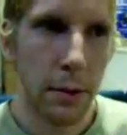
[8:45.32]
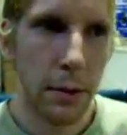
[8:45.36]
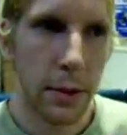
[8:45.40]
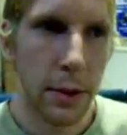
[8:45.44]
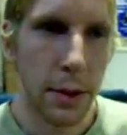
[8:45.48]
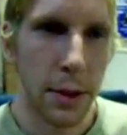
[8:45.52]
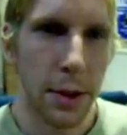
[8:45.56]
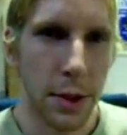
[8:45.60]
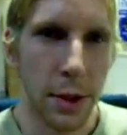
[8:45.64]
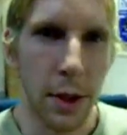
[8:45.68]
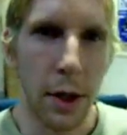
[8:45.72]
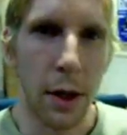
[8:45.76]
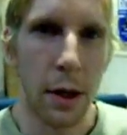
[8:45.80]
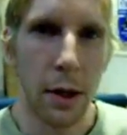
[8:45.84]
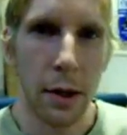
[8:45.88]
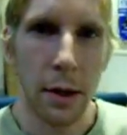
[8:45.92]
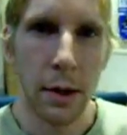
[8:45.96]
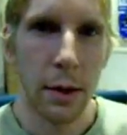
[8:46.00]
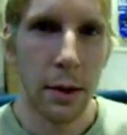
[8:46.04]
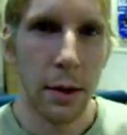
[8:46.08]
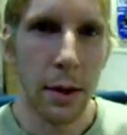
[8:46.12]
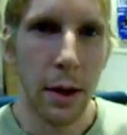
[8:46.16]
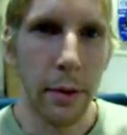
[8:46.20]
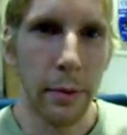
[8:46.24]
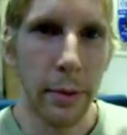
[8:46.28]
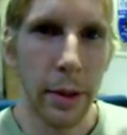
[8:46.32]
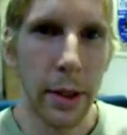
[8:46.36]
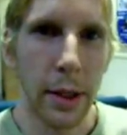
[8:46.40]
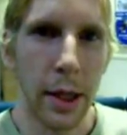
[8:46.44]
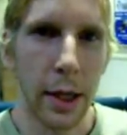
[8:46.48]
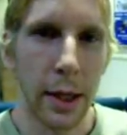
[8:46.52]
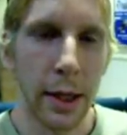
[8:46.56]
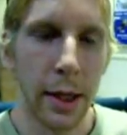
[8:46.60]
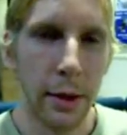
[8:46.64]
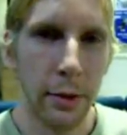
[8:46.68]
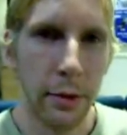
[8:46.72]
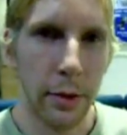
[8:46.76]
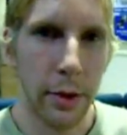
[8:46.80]
Just shock. I mean, like
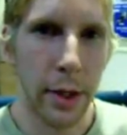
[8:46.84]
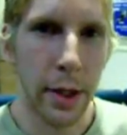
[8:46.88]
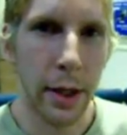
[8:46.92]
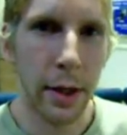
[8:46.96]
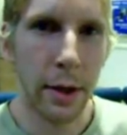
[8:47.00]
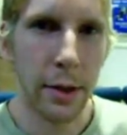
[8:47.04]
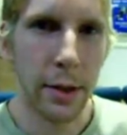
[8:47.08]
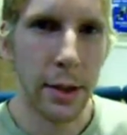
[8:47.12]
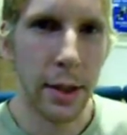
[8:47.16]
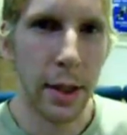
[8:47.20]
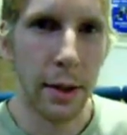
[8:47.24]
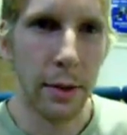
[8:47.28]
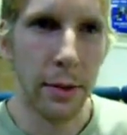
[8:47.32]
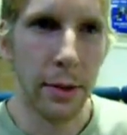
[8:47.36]
everyone else,